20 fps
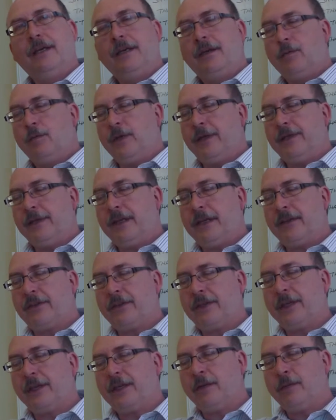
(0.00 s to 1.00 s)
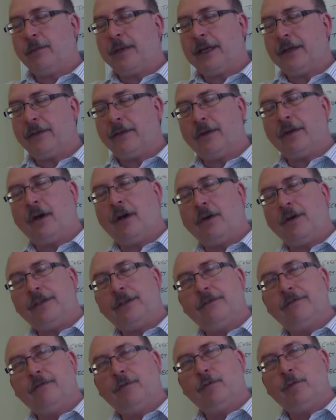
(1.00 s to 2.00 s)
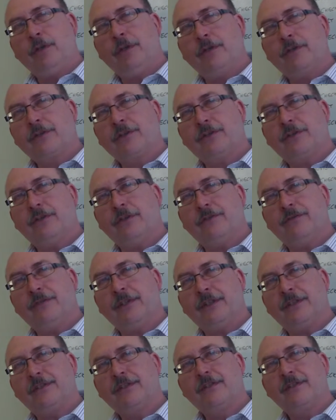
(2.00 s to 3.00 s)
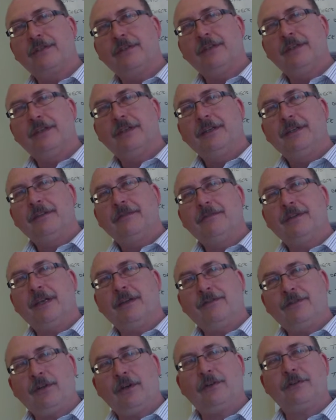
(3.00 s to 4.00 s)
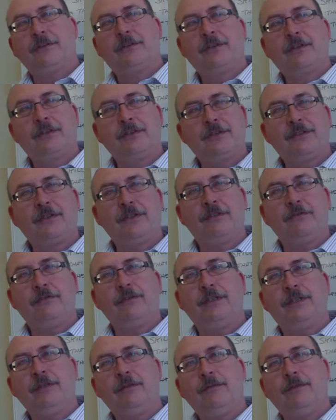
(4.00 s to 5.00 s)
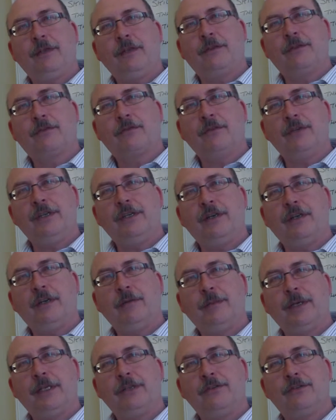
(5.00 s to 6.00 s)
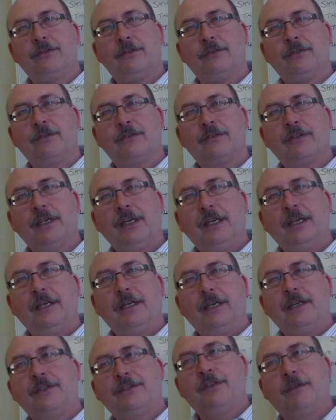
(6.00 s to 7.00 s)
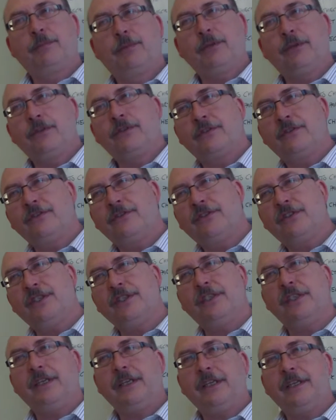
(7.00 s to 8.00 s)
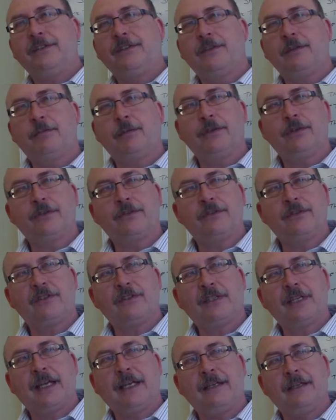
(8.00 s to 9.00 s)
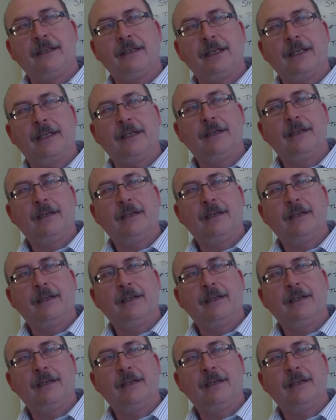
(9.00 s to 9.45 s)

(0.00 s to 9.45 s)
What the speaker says: When they're thinking about the height of a work surface, they've got to consider it in 3 dimensions. Is the person sitting? Is the person standing?